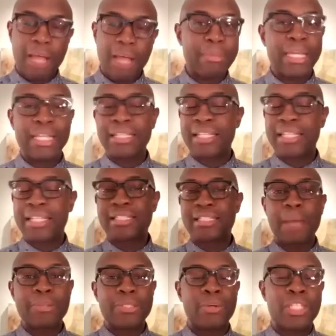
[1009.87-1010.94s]
I mean, this
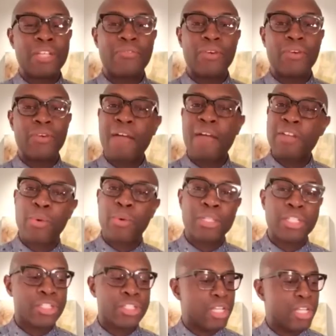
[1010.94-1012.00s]
is the opportunity for
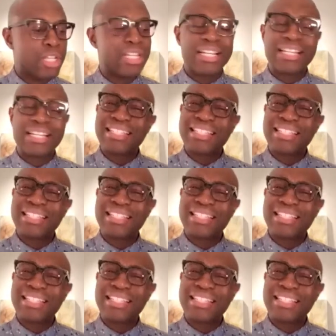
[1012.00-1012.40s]
everyone to just